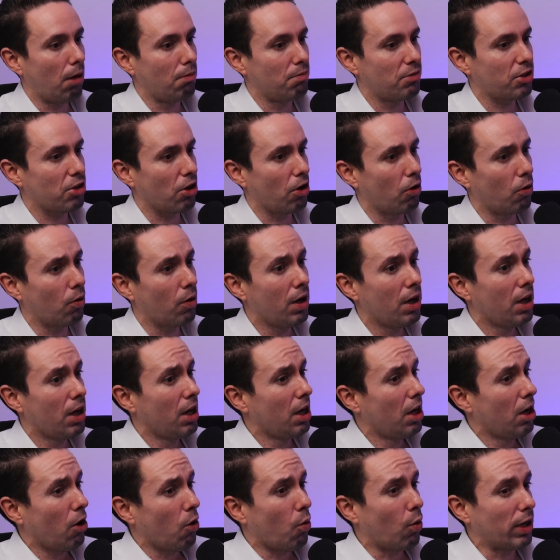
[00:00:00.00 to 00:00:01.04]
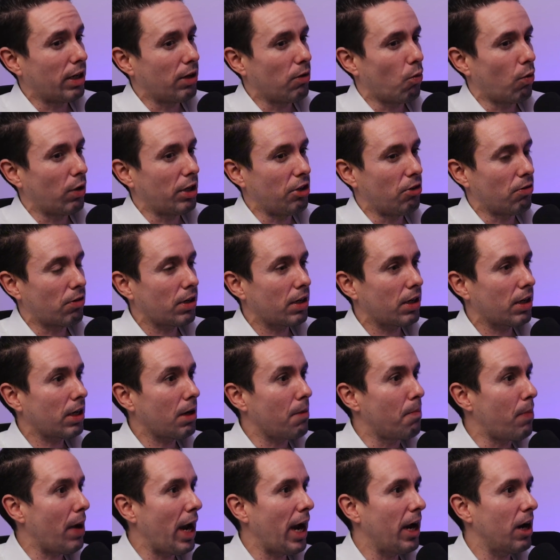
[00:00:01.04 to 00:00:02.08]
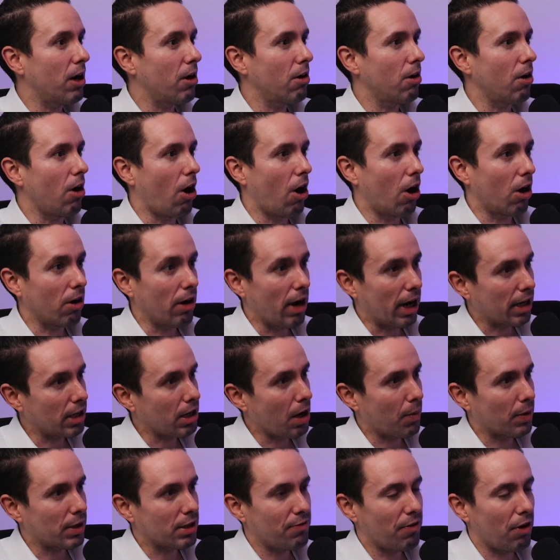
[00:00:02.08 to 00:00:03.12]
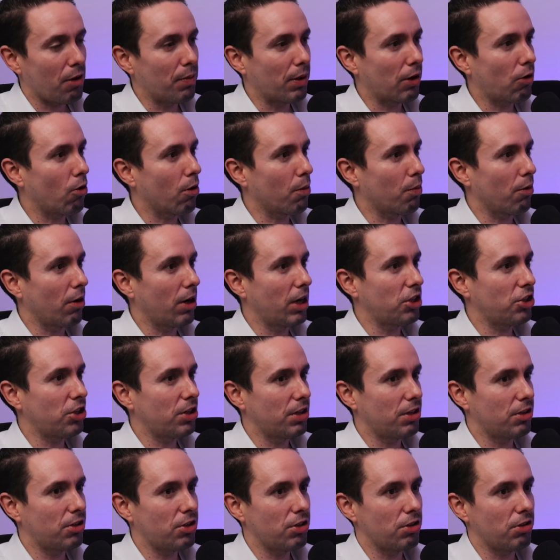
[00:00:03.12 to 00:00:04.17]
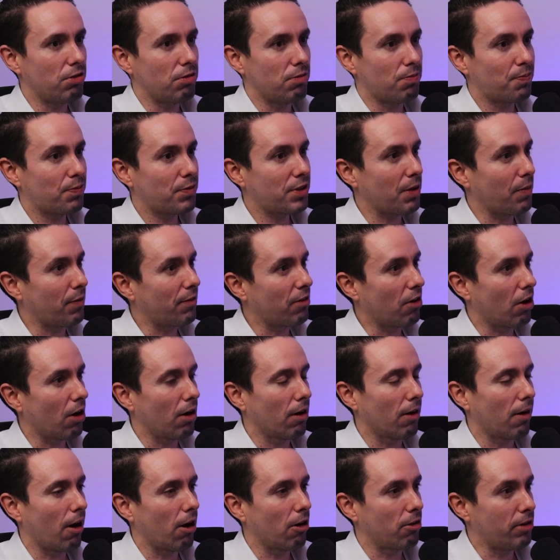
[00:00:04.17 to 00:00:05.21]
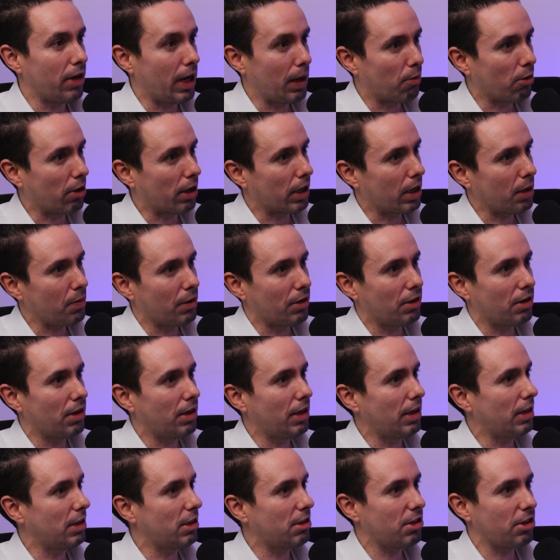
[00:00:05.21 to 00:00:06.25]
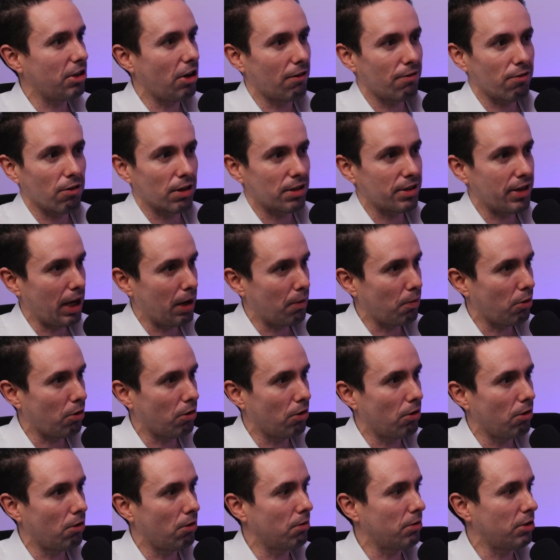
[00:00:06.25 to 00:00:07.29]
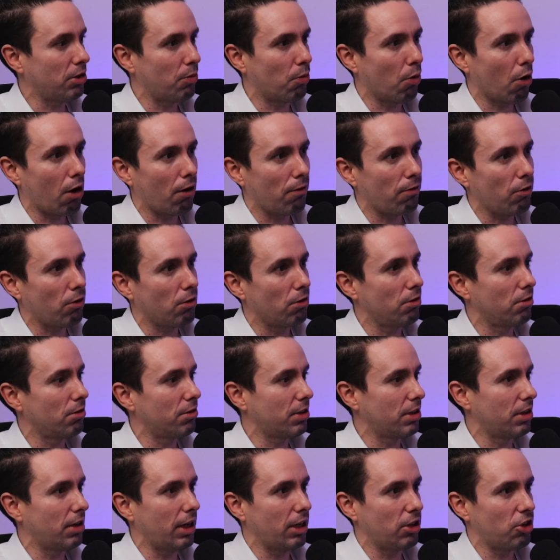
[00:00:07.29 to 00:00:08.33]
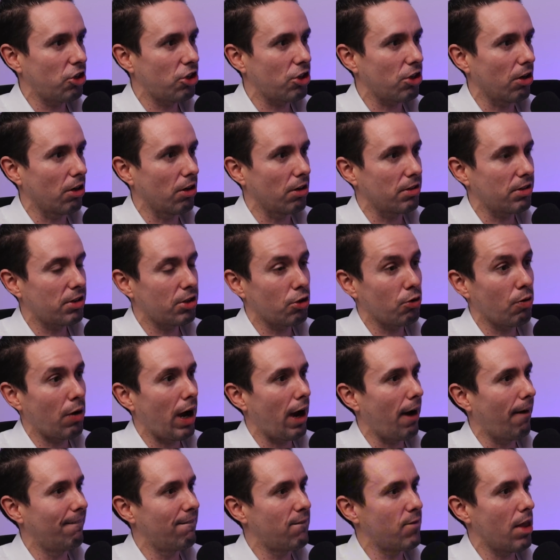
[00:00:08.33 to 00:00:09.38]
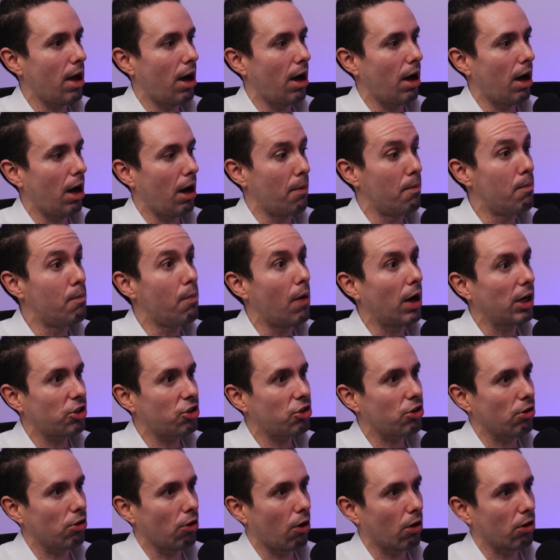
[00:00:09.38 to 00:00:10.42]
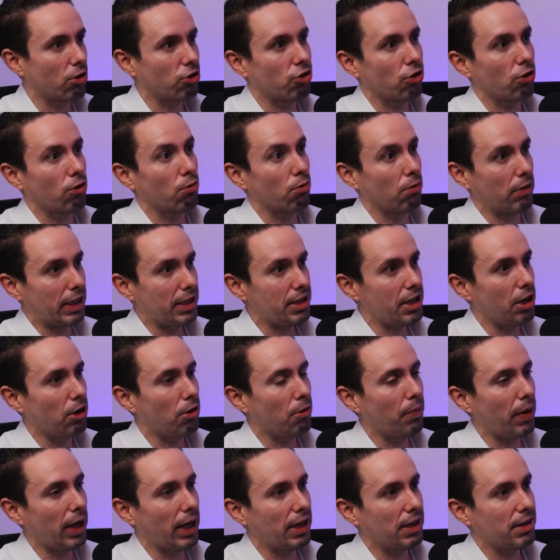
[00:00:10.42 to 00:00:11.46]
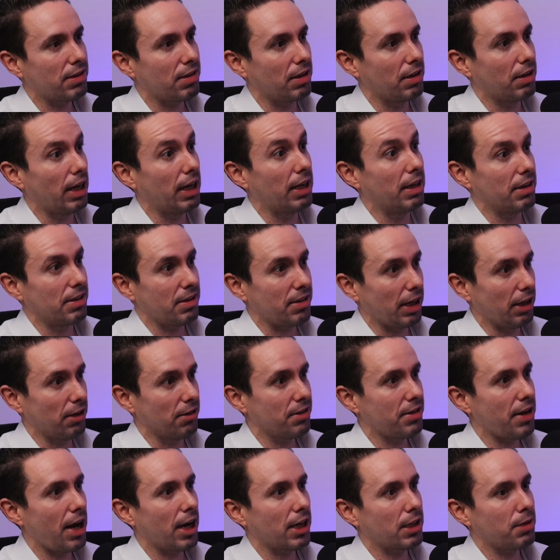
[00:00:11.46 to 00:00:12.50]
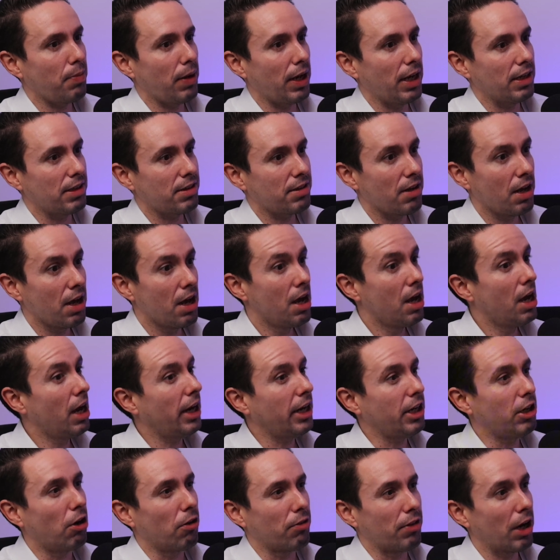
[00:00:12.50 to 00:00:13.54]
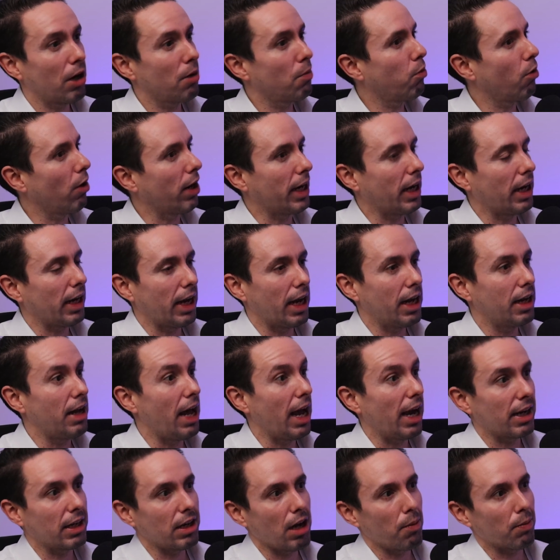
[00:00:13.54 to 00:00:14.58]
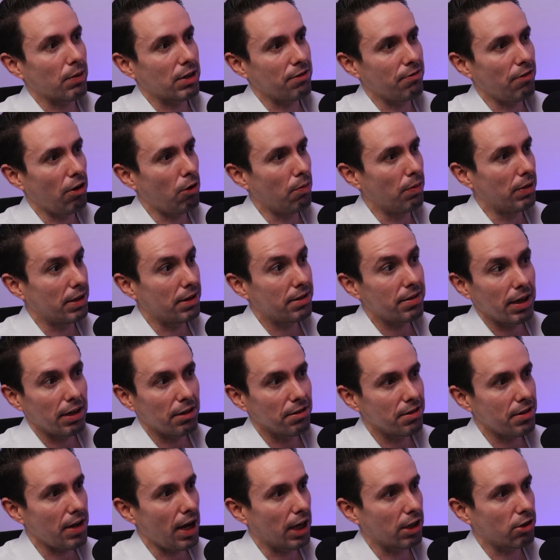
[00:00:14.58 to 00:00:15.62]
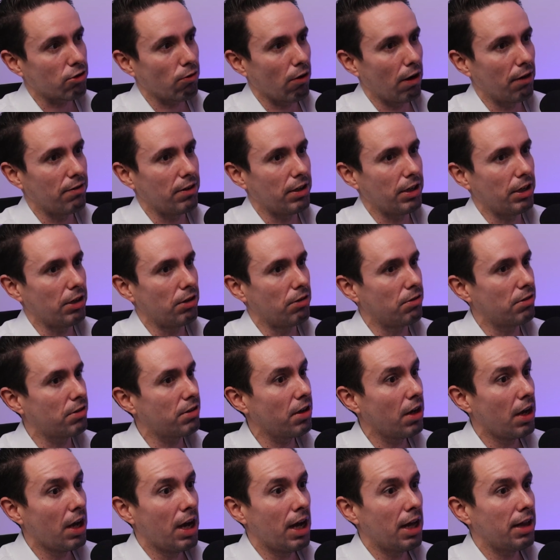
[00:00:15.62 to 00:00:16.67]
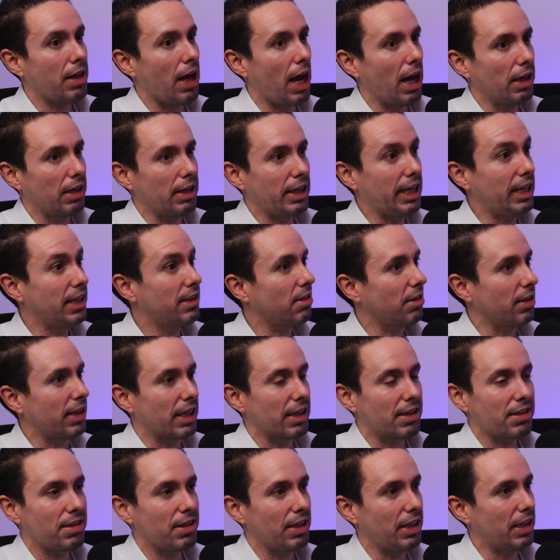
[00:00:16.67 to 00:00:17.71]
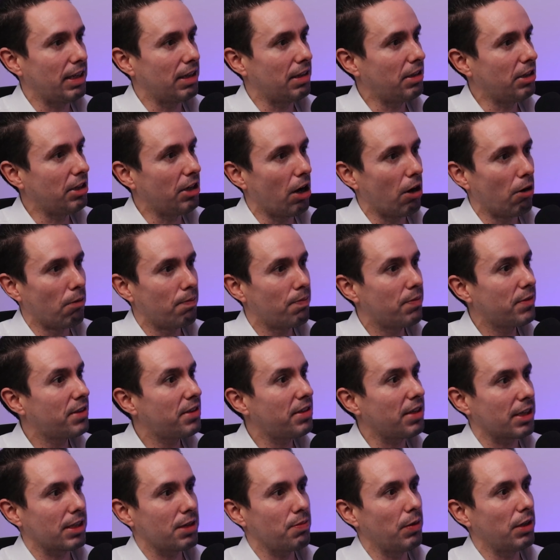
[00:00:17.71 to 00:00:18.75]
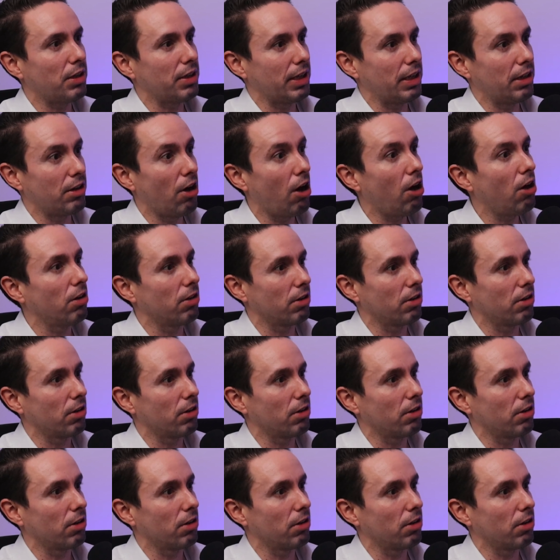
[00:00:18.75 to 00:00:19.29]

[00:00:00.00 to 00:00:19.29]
So when you compare our economic development corporation to some of our neighboring communities, for example, New Braunfels and Schertz, who have a much larger retail base and a sales tax base, they're bringing in economic development sales tax revenues that easily exceed, $6 million.